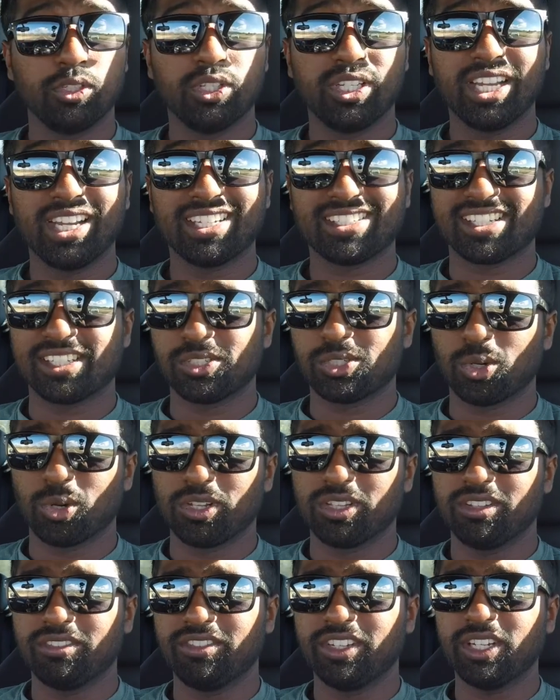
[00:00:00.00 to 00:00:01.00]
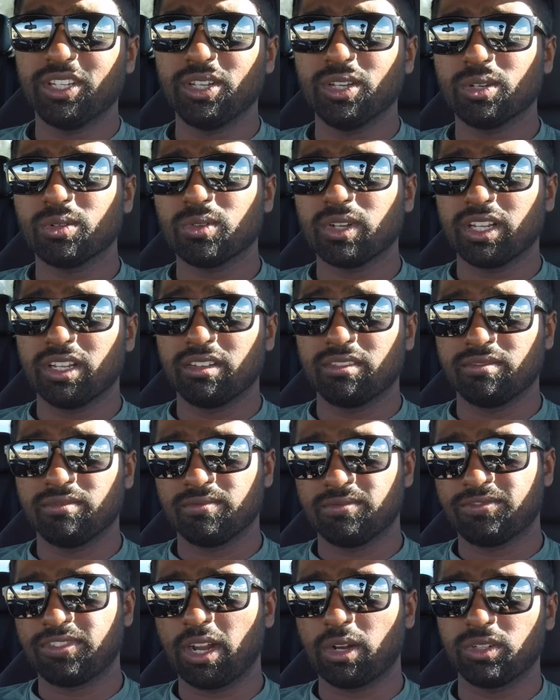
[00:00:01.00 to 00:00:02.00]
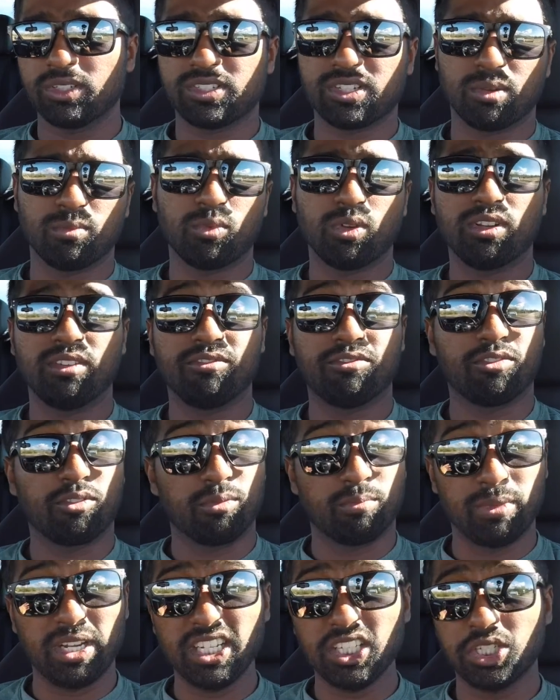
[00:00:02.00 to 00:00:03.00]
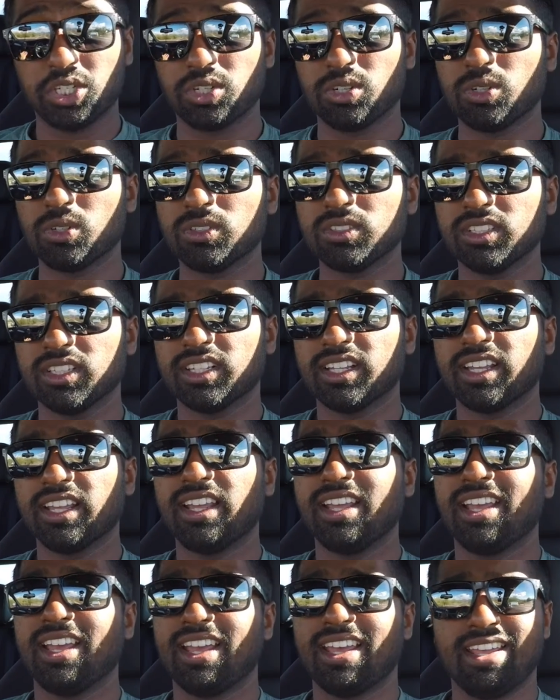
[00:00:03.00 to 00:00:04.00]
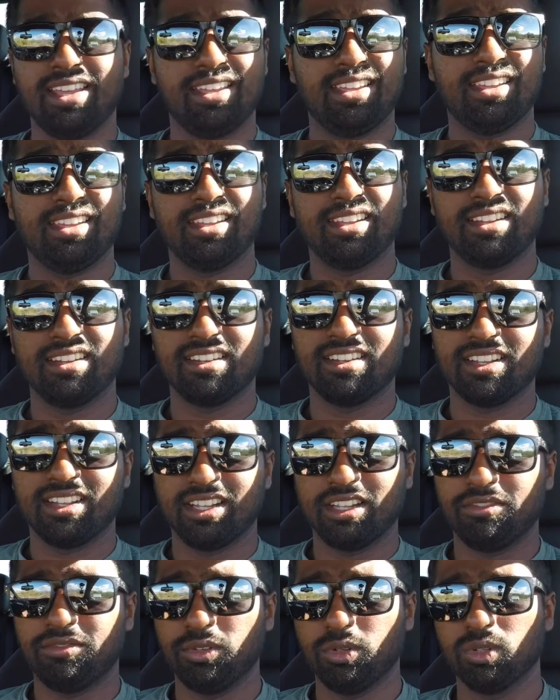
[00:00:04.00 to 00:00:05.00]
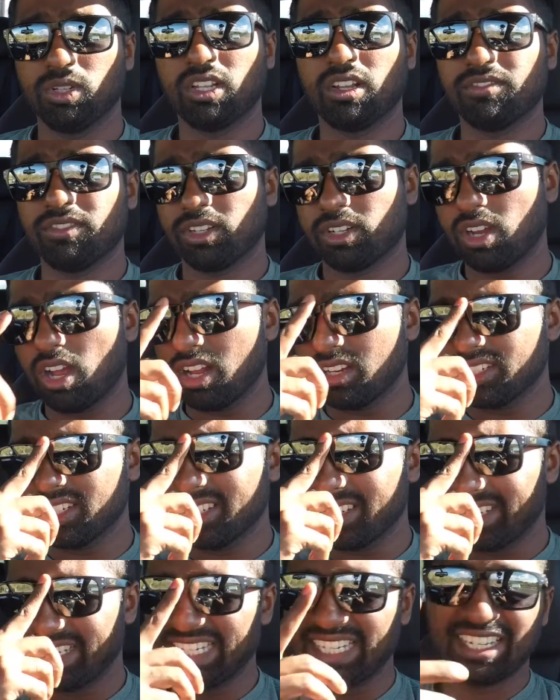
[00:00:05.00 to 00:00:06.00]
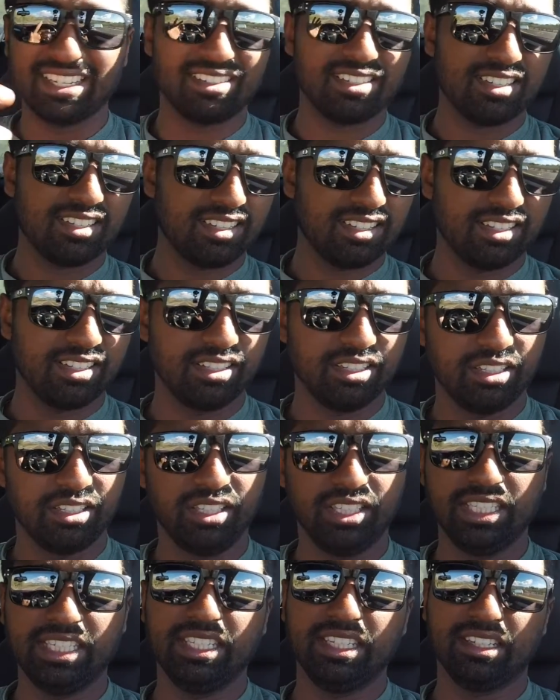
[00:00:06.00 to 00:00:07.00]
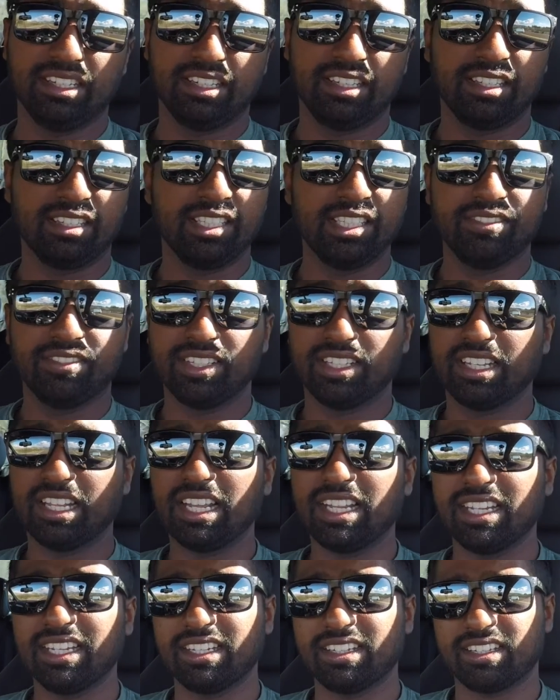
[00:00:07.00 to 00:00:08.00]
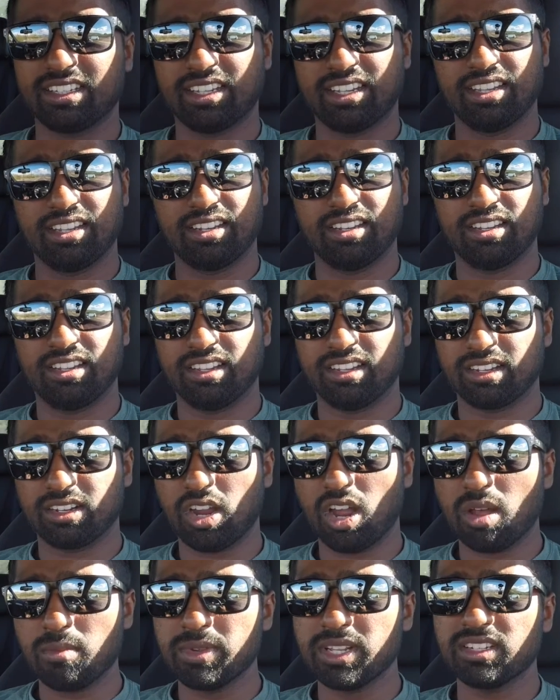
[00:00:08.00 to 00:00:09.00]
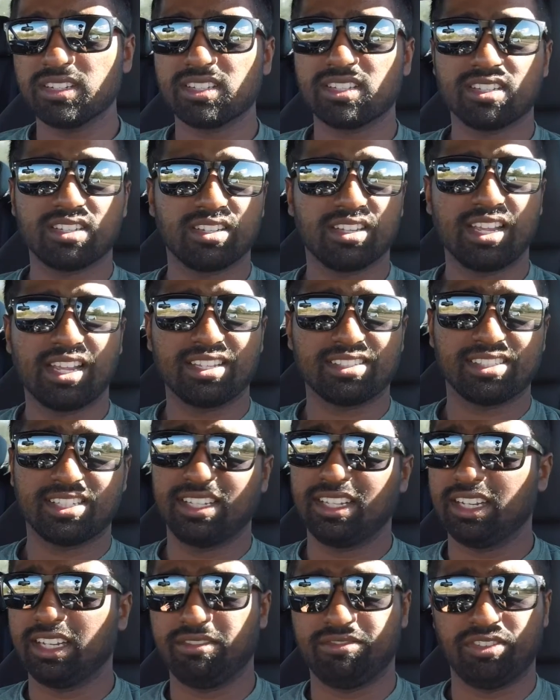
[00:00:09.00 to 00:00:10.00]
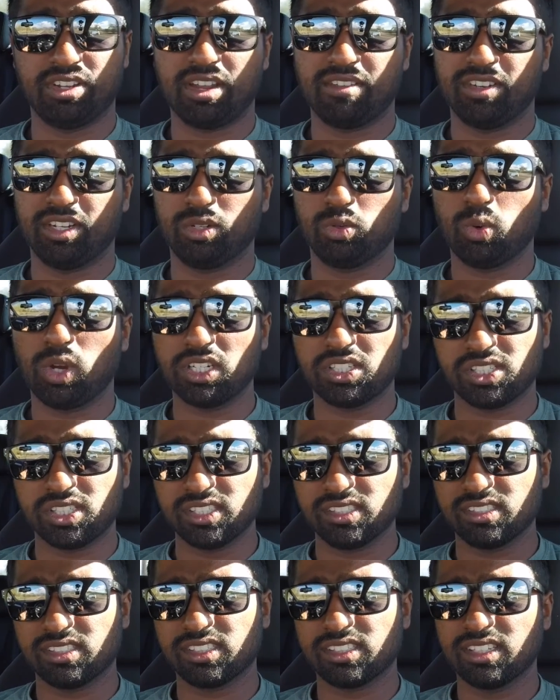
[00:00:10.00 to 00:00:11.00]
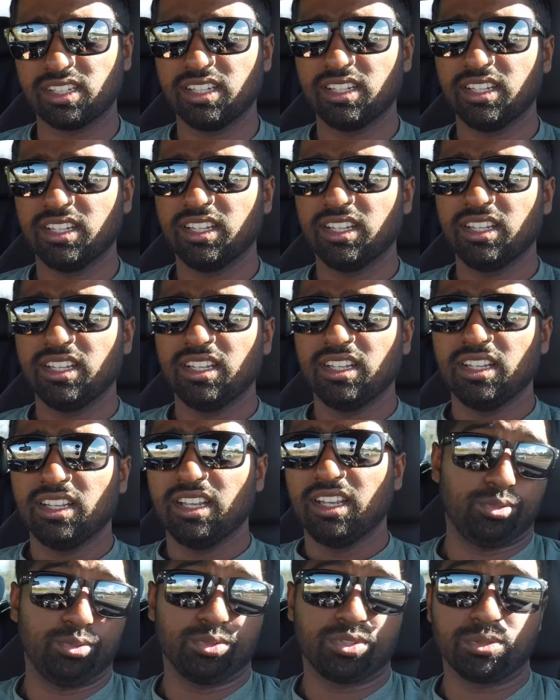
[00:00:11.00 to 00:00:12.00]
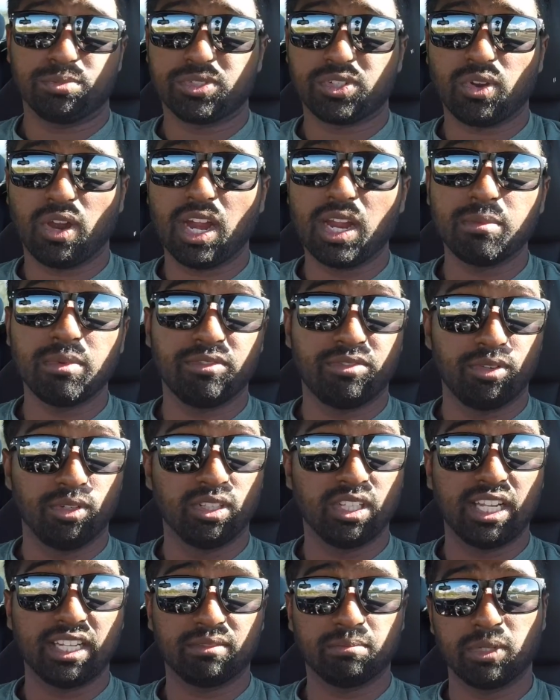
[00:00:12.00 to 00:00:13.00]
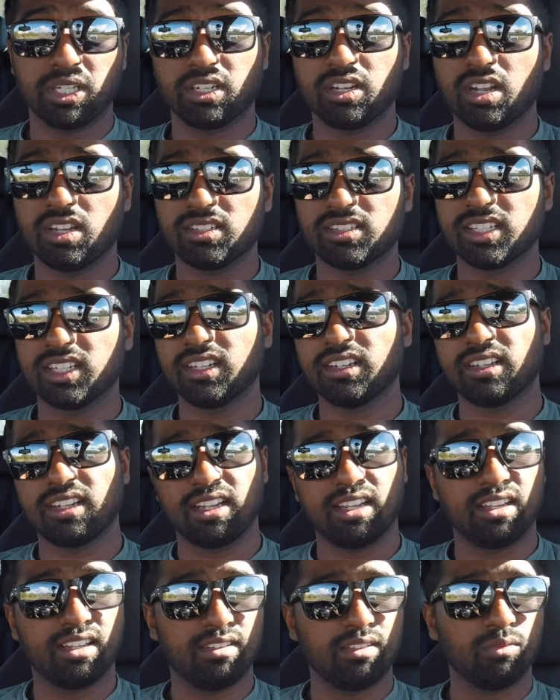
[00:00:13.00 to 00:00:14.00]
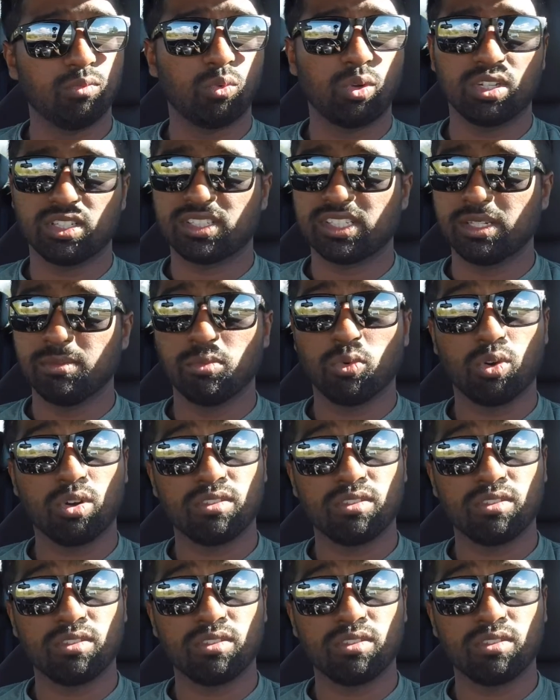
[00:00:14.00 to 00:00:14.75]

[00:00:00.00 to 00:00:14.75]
you guys enjoyed the video and found it somewhat informational, and if you love the content, again, leave a like and a comment asking if you have any questions. subscribe if you liked my content and want to see more